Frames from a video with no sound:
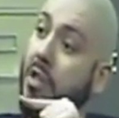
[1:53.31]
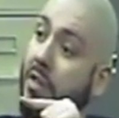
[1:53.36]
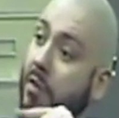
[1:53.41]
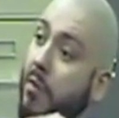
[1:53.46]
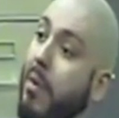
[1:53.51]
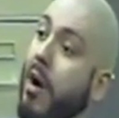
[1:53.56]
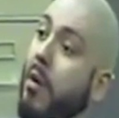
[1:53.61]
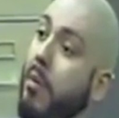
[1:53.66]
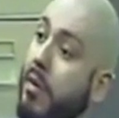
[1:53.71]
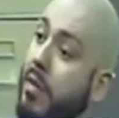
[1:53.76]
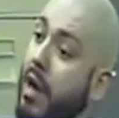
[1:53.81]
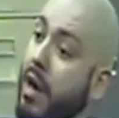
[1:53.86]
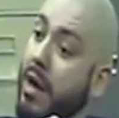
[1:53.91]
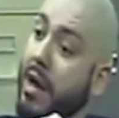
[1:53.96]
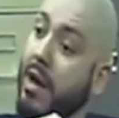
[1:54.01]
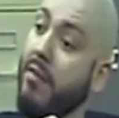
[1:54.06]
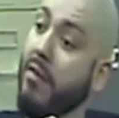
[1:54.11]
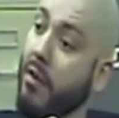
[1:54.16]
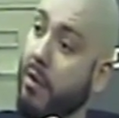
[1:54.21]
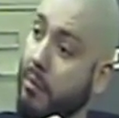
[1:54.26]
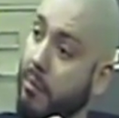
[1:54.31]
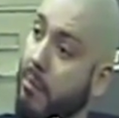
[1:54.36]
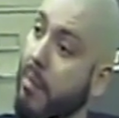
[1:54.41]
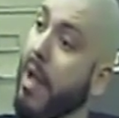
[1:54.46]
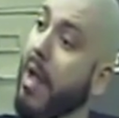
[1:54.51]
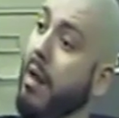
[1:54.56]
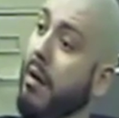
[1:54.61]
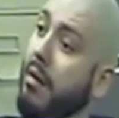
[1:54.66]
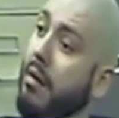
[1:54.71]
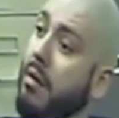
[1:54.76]
stuff about me that I'd never
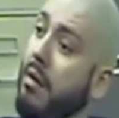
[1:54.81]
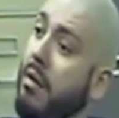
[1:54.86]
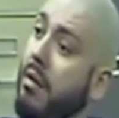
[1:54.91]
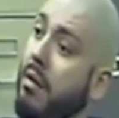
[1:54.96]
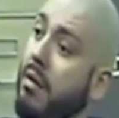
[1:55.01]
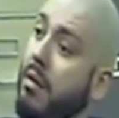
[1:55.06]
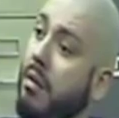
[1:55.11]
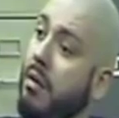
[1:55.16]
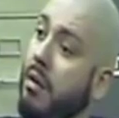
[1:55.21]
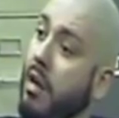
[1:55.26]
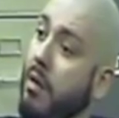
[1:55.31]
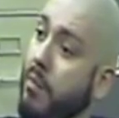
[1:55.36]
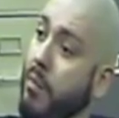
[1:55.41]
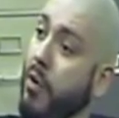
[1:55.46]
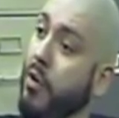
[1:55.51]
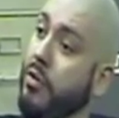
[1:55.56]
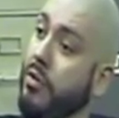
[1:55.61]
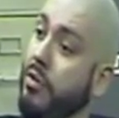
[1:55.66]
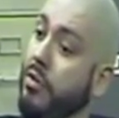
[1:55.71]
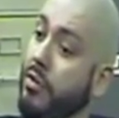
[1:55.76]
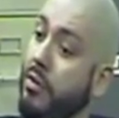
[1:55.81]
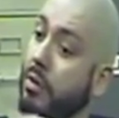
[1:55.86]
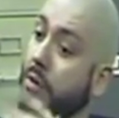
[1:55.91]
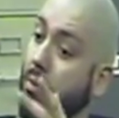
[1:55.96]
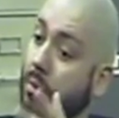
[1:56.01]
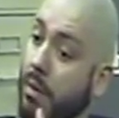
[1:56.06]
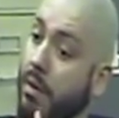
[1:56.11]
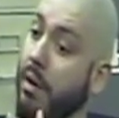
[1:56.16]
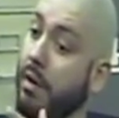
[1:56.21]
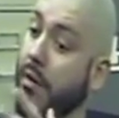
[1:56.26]
met in person.
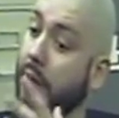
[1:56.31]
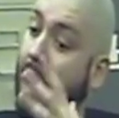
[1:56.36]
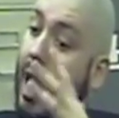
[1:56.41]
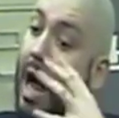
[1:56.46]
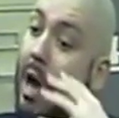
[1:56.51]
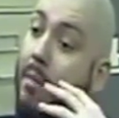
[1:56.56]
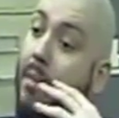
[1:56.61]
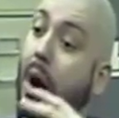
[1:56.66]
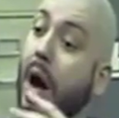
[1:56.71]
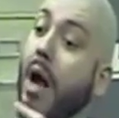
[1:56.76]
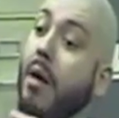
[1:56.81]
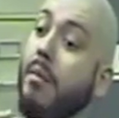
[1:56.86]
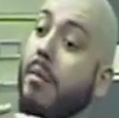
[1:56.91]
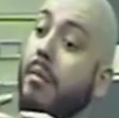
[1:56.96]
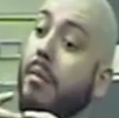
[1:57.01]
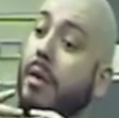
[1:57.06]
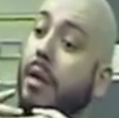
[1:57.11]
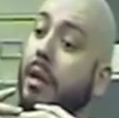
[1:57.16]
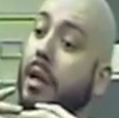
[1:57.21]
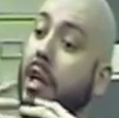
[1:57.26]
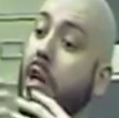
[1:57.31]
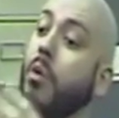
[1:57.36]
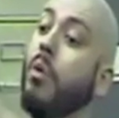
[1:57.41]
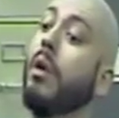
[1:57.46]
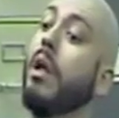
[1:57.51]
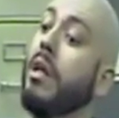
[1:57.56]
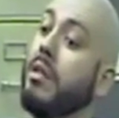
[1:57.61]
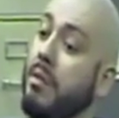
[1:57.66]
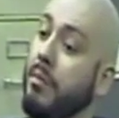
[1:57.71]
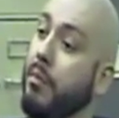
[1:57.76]
So I'm
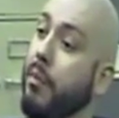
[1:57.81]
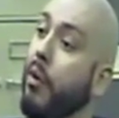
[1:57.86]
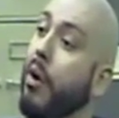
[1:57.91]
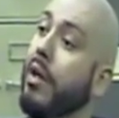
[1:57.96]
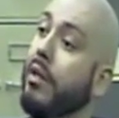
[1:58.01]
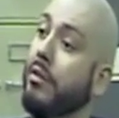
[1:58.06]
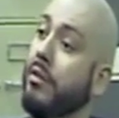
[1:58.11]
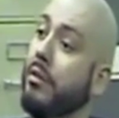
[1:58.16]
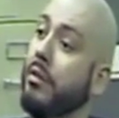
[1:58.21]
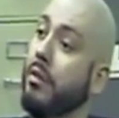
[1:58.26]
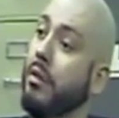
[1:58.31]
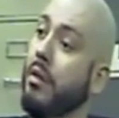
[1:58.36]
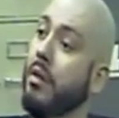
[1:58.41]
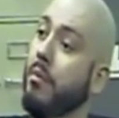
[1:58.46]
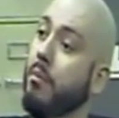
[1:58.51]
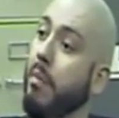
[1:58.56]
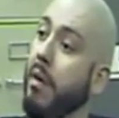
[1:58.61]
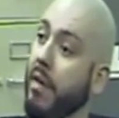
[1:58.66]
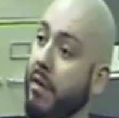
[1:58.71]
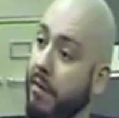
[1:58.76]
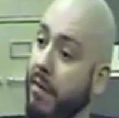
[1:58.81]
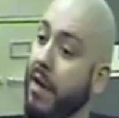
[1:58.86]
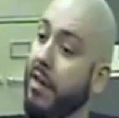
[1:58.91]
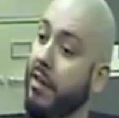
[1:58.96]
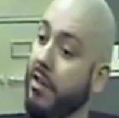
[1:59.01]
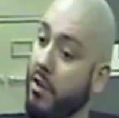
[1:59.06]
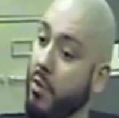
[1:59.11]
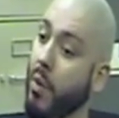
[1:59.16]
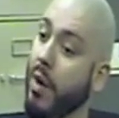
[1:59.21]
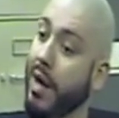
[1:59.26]
equally as impressed by the
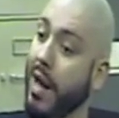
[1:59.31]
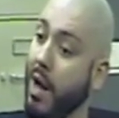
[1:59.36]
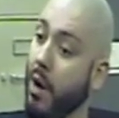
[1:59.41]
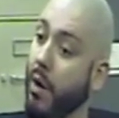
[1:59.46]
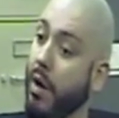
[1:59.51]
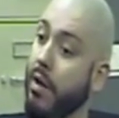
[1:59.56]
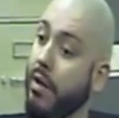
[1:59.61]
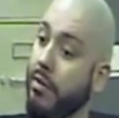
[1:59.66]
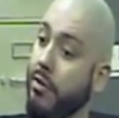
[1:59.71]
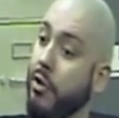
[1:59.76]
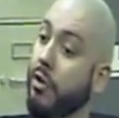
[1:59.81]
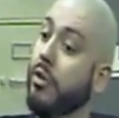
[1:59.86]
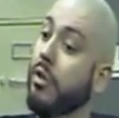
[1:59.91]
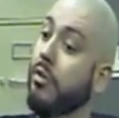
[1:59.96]
fact that you went out and